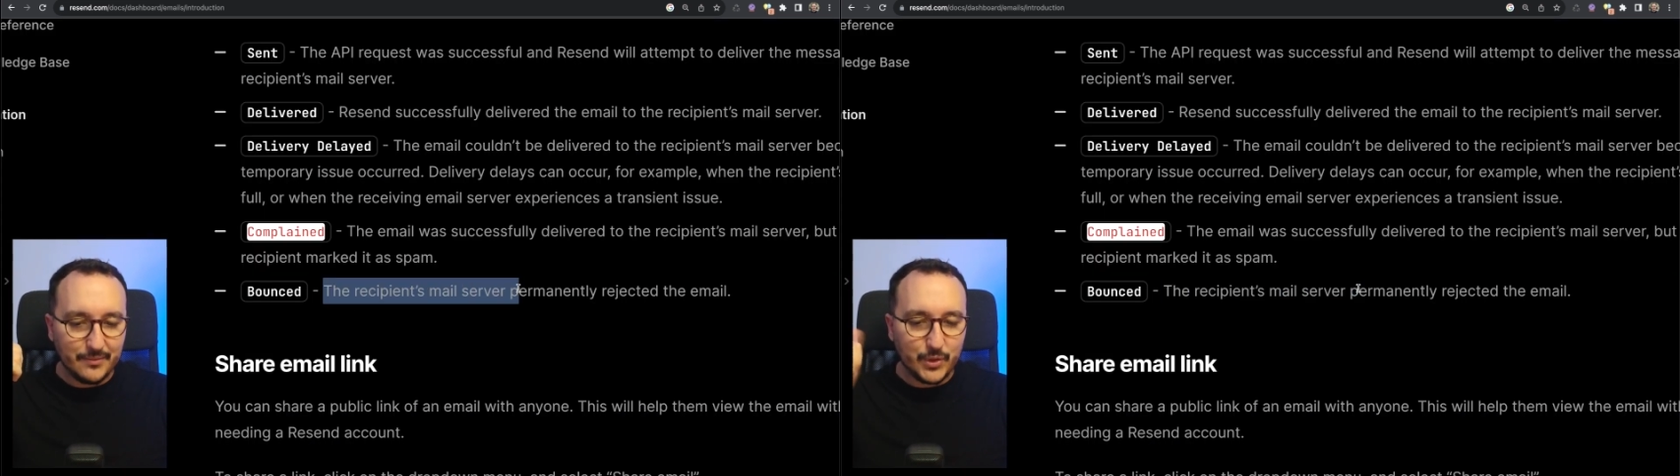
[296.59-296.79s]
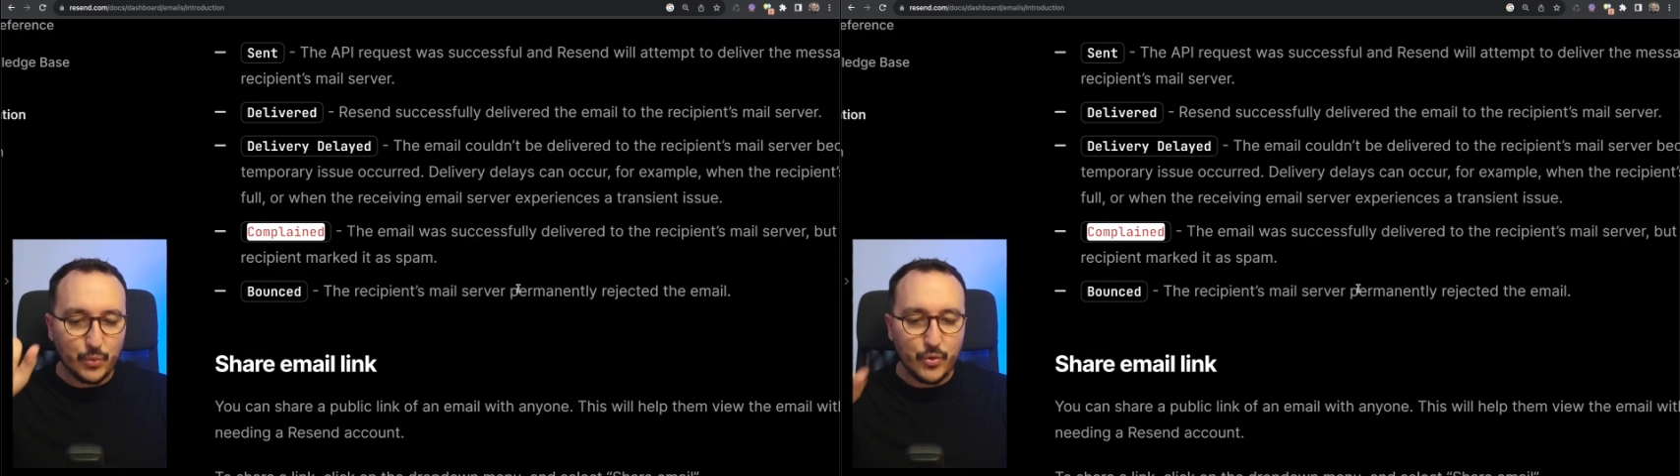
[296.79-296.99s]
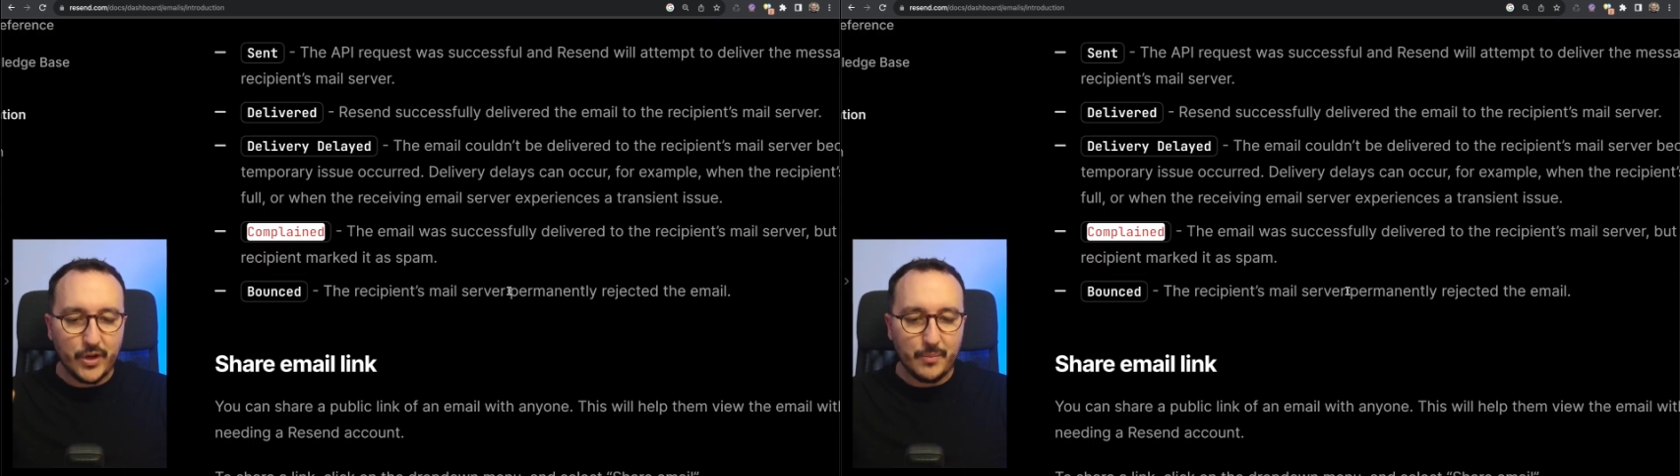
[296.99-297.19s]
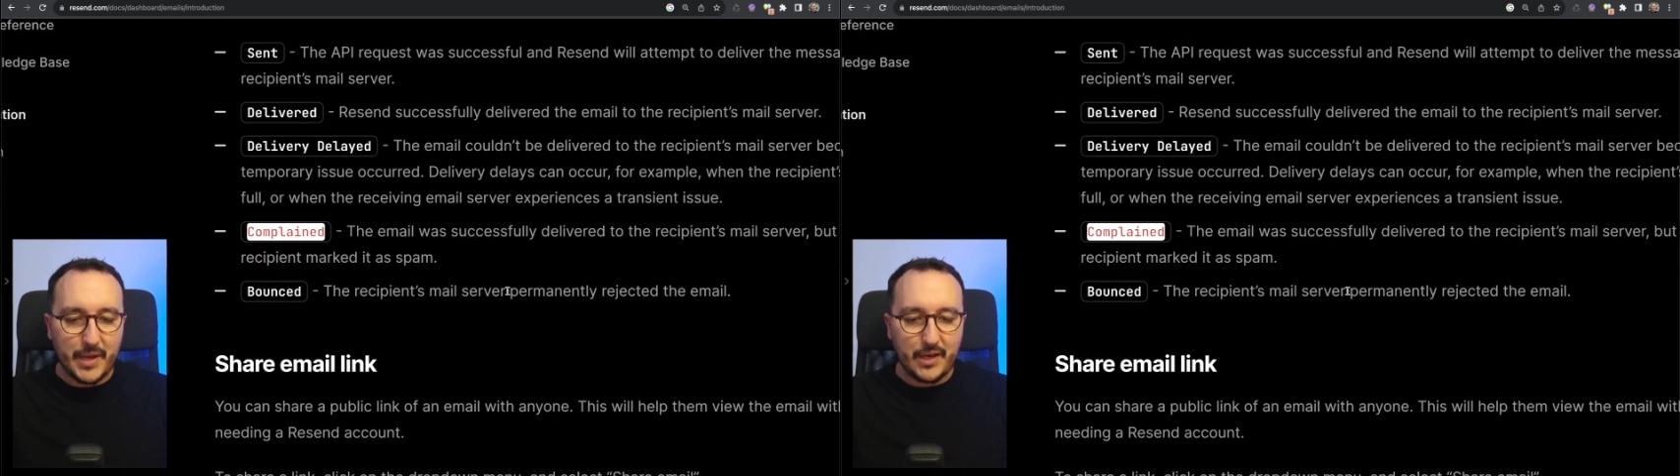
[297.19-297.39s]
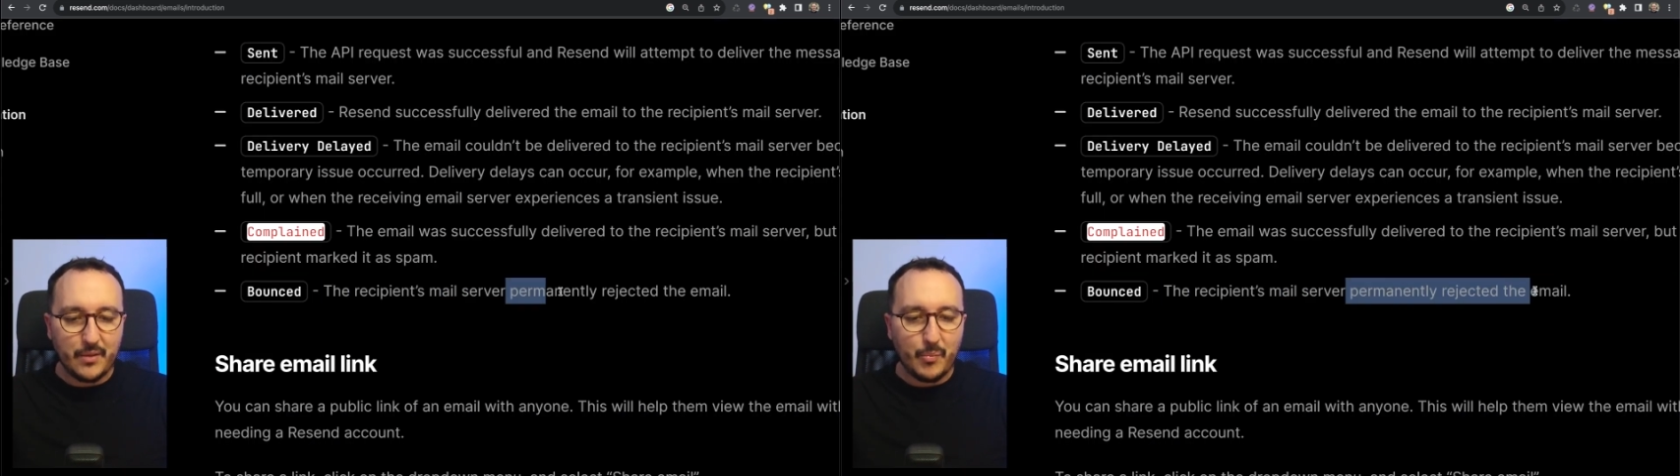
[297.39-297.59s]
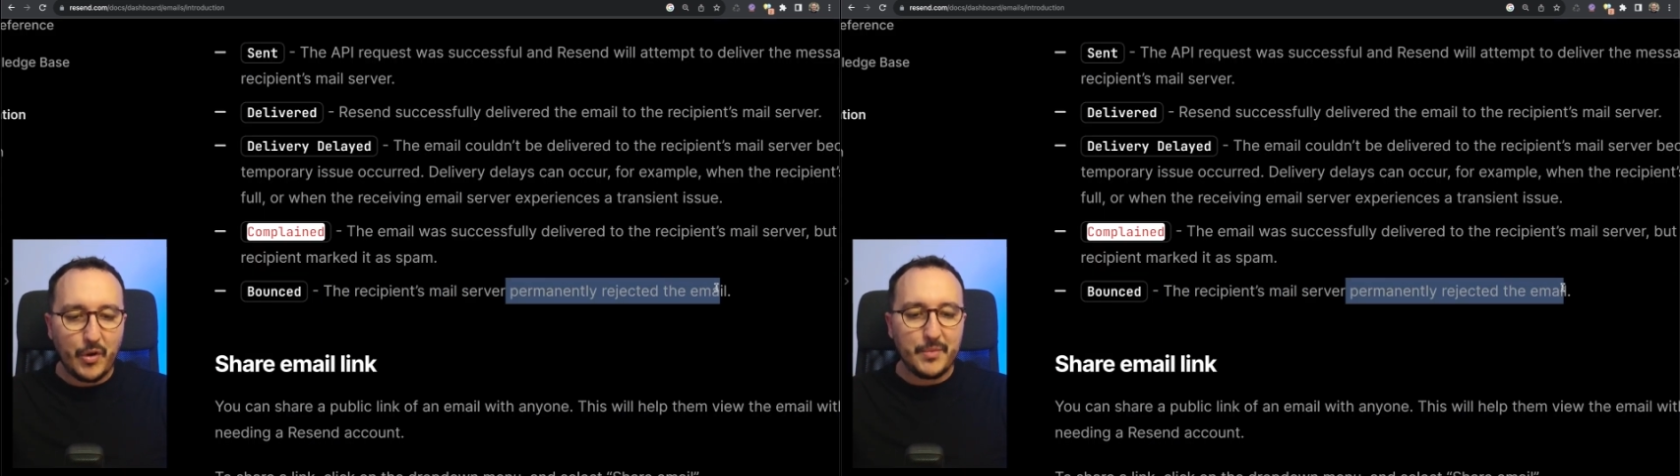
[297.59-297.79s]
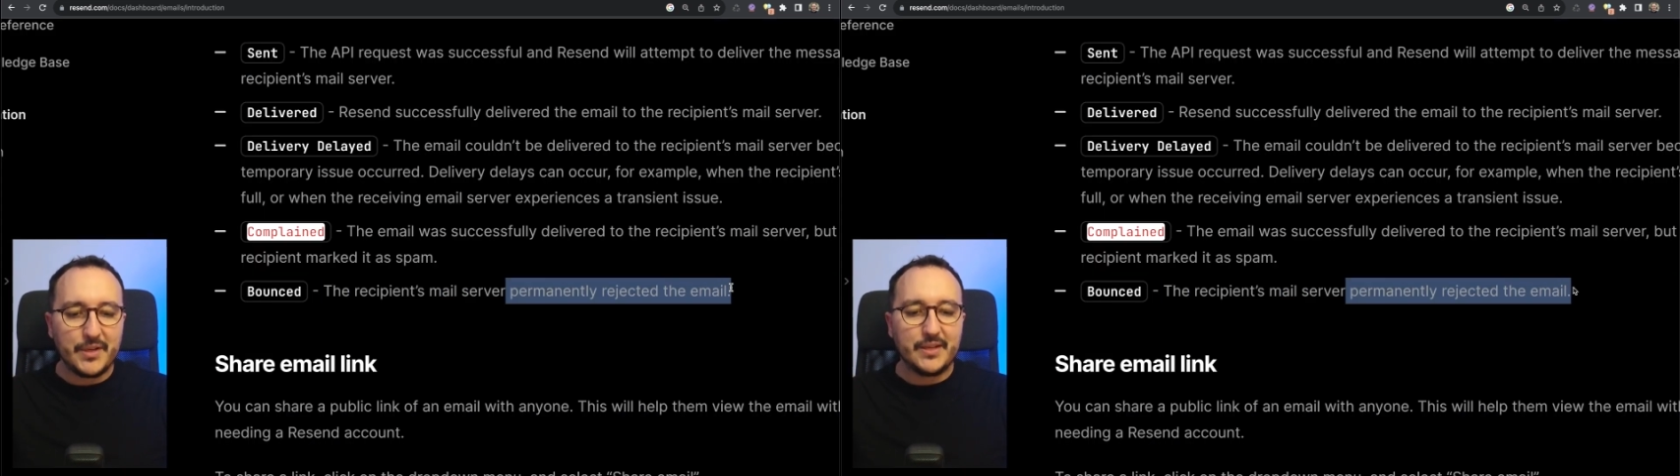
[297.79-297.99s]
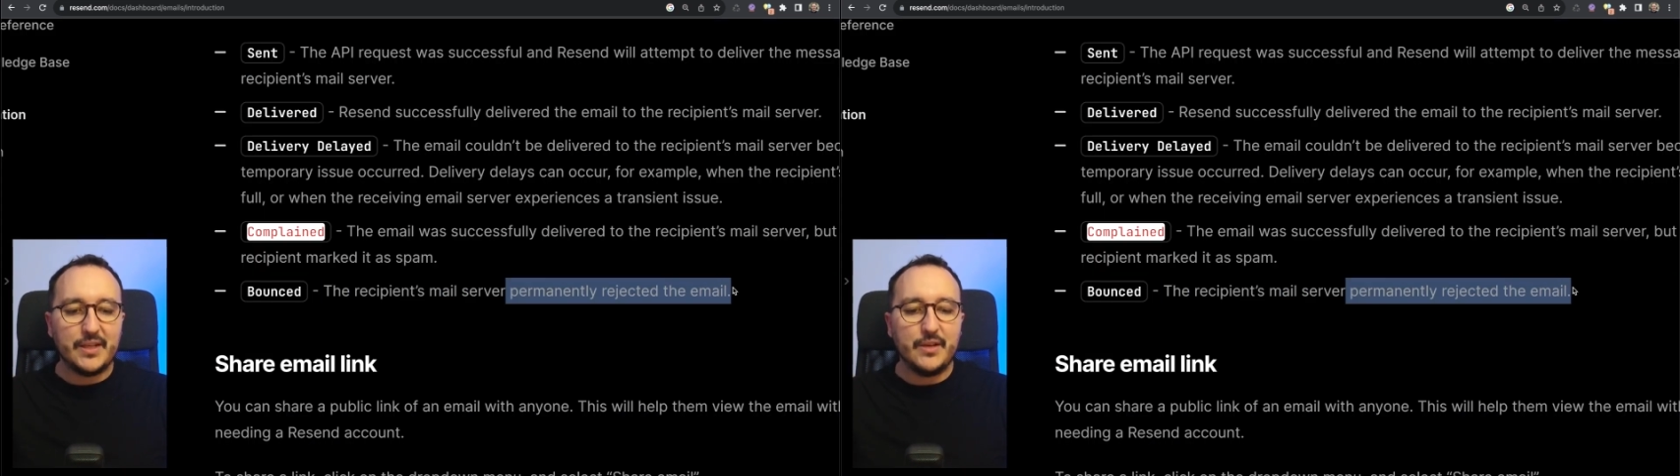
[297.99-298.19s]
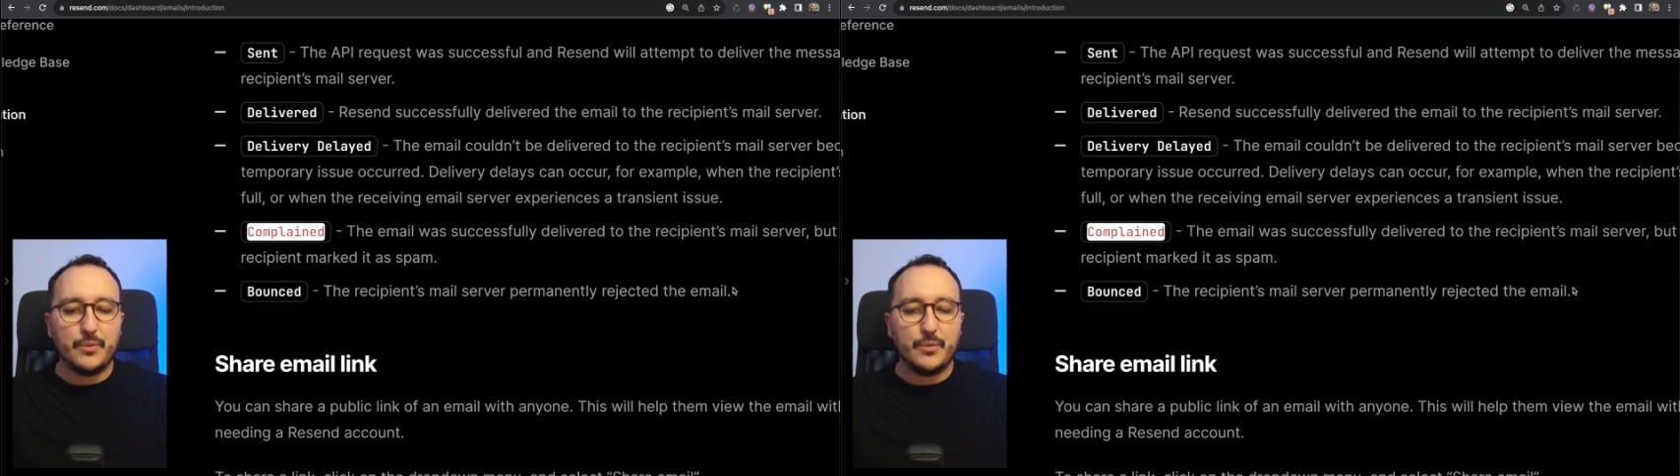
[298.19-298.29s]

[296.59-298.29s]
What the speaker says: So Google Mail permanently